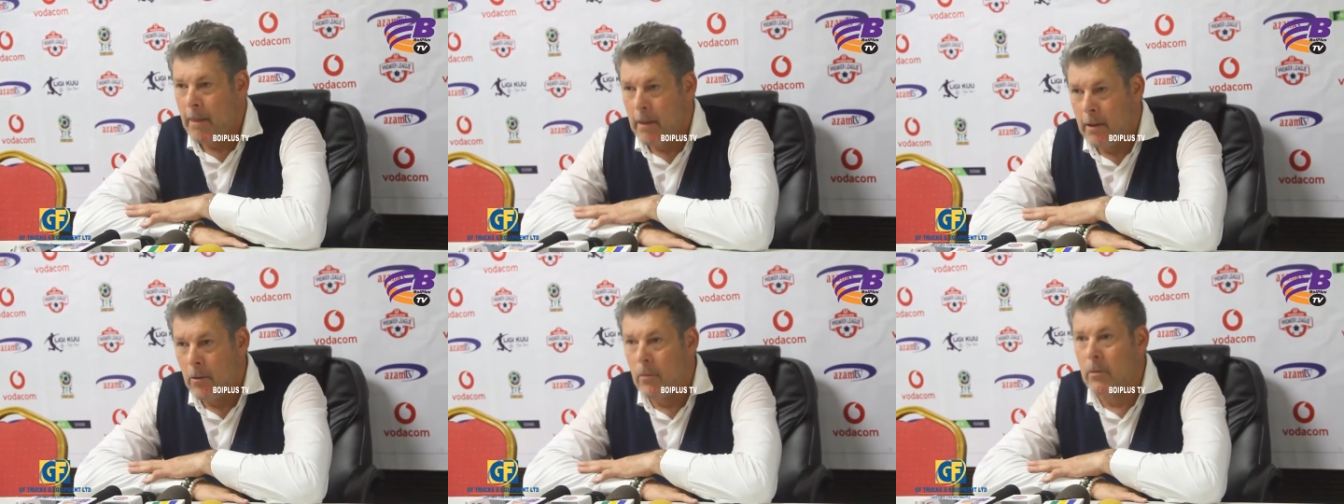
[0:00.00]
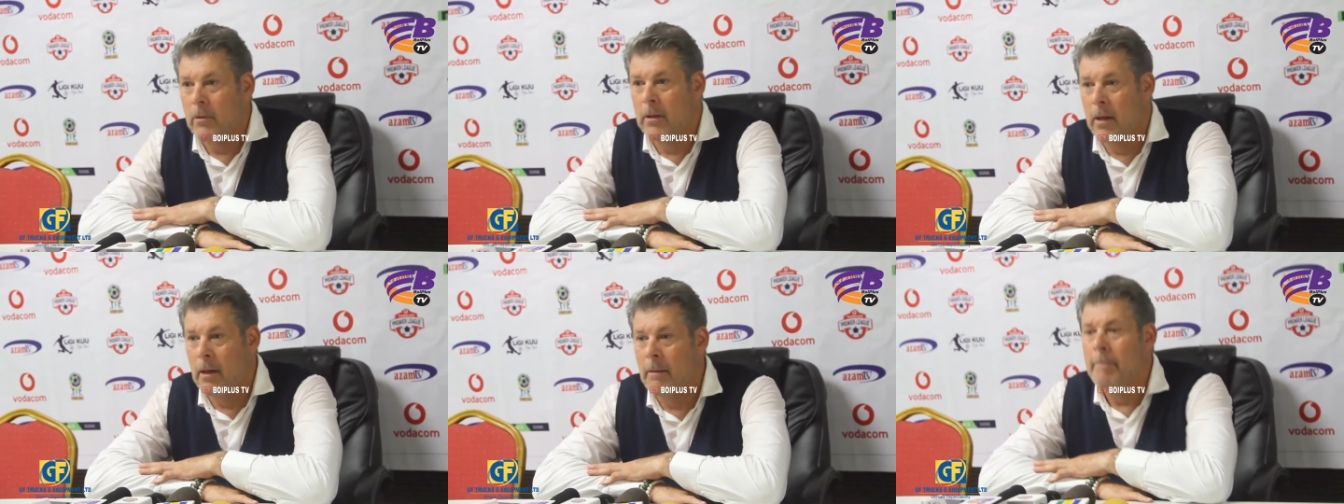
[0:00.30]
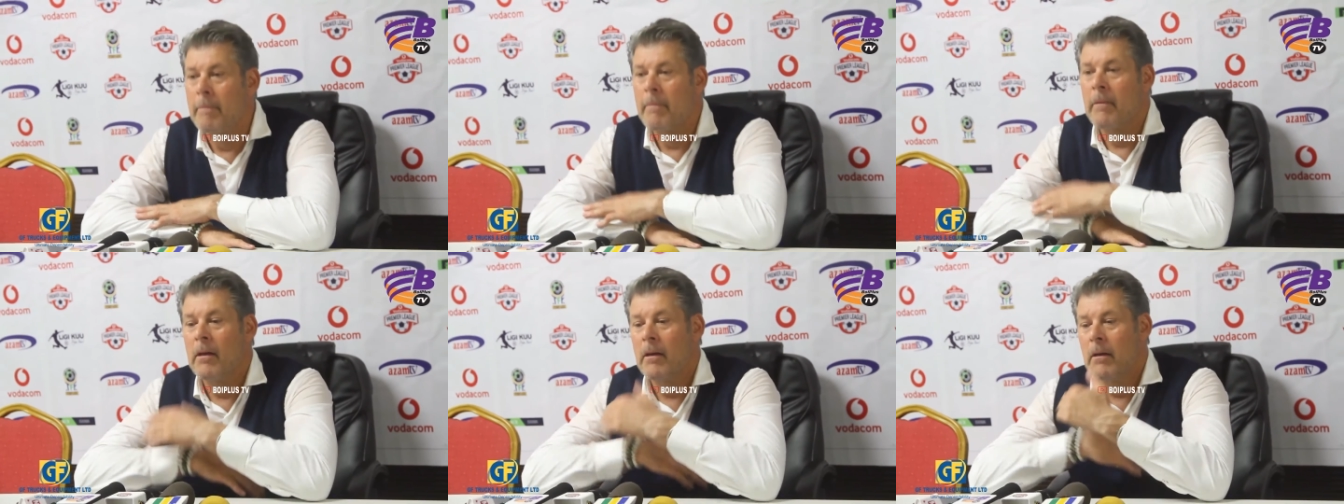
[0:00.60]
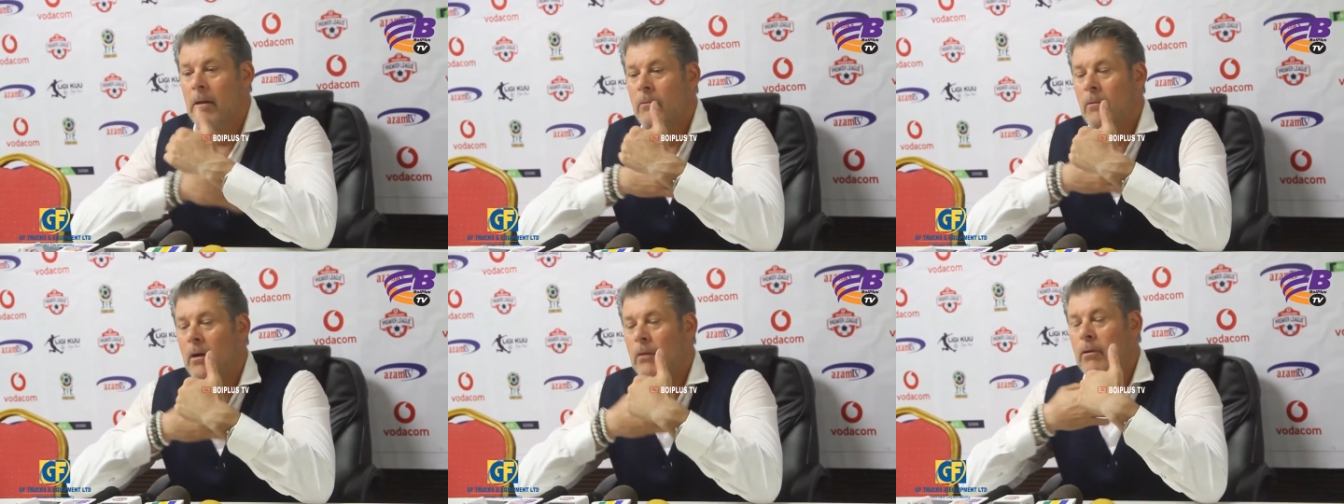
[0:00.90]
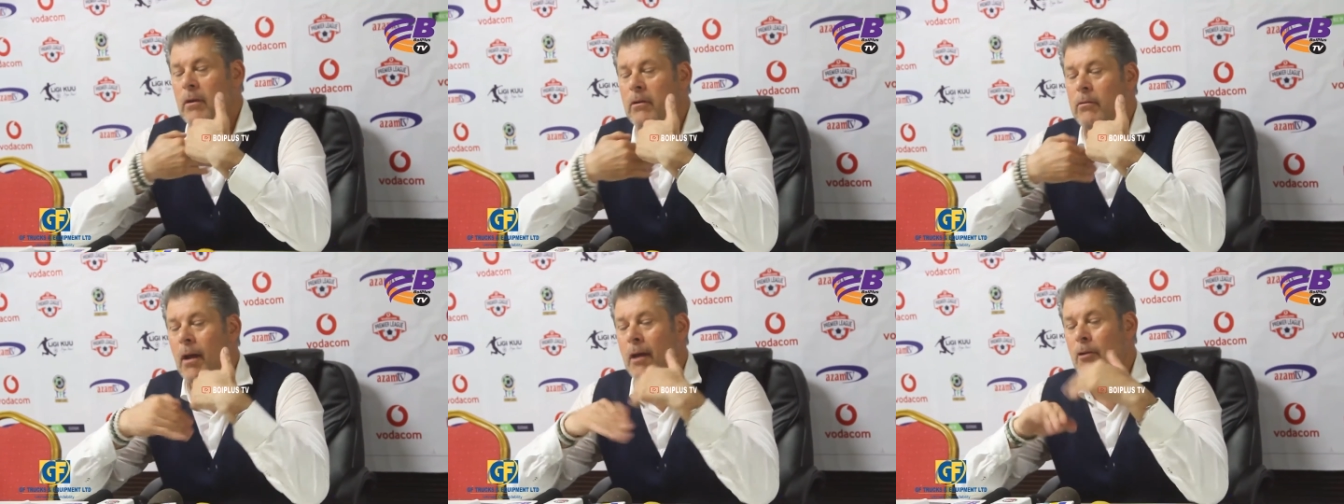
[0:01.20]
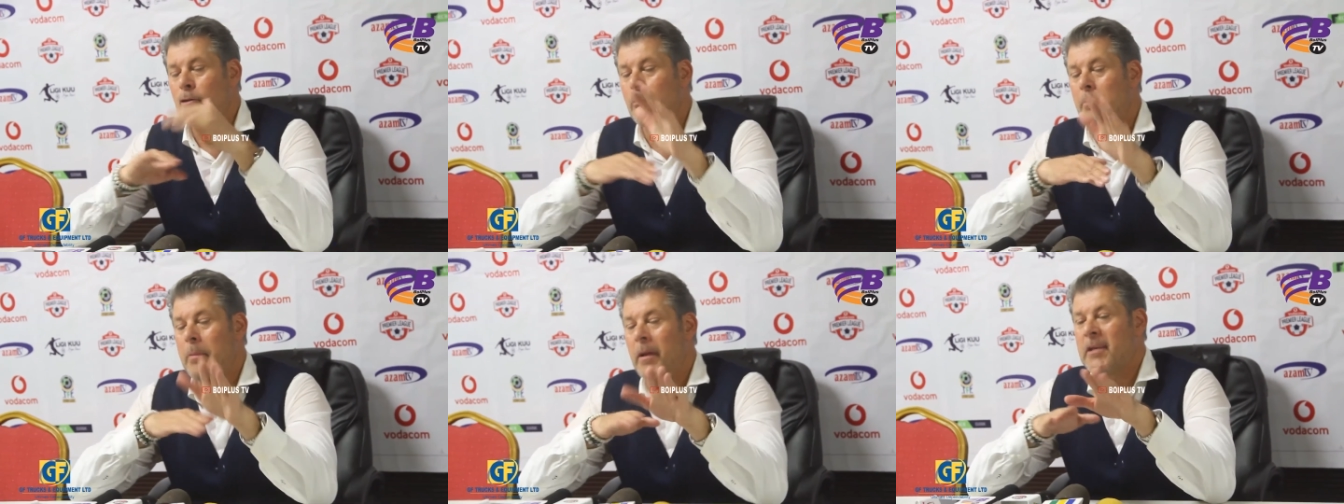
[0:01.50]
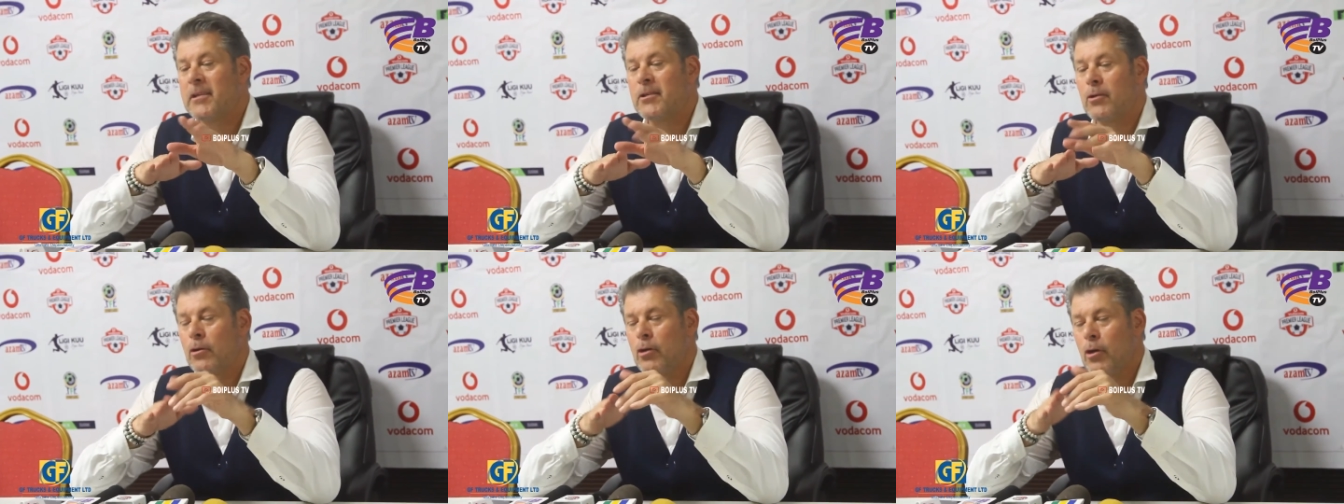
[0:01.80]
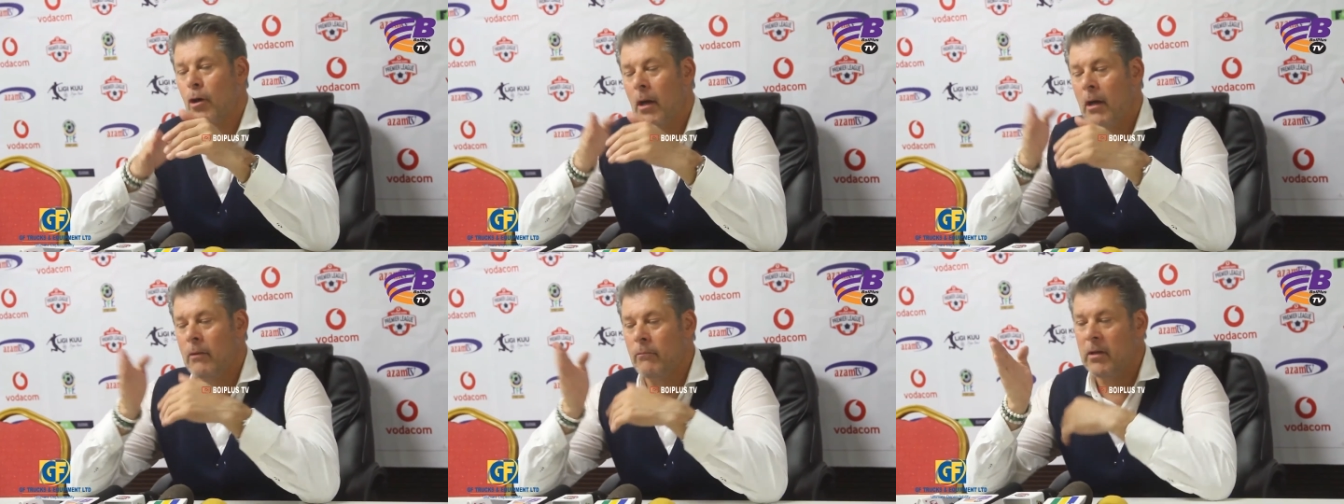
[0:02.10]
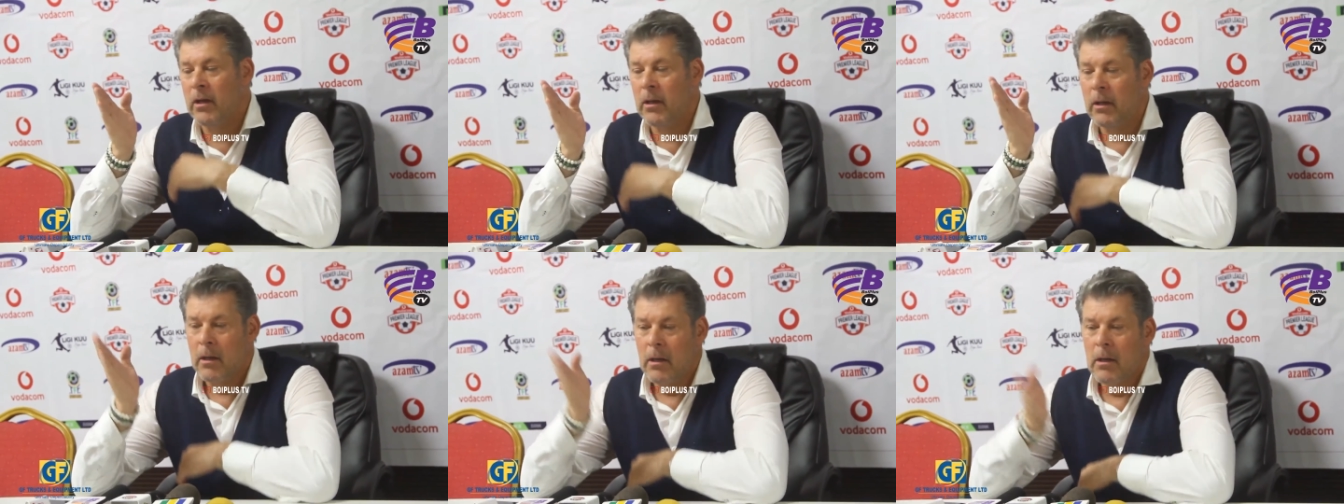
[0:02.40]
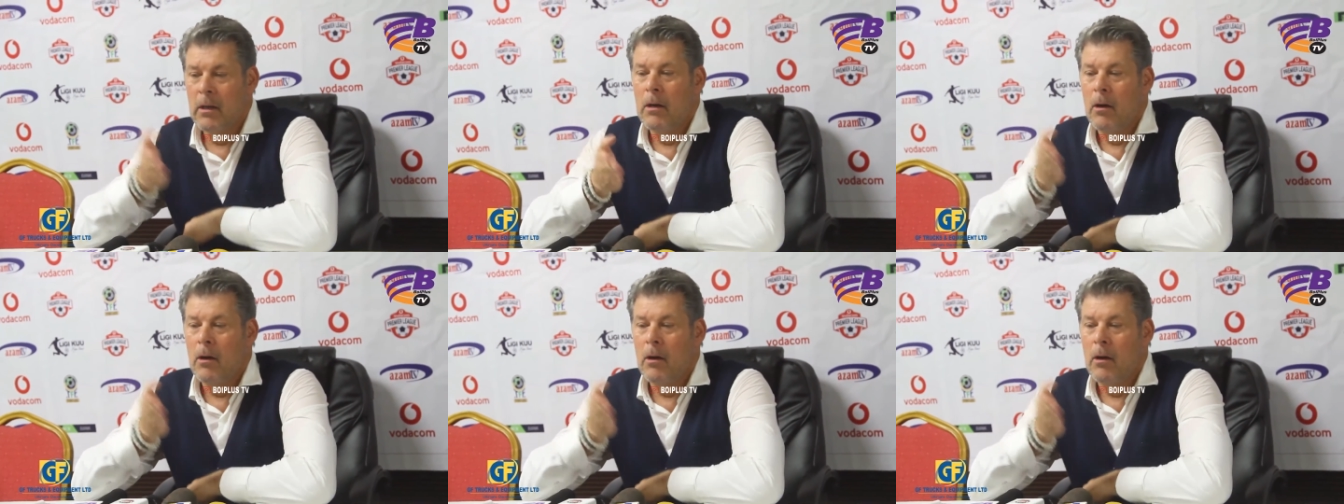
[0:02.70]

Okay, when we try to play soccer and we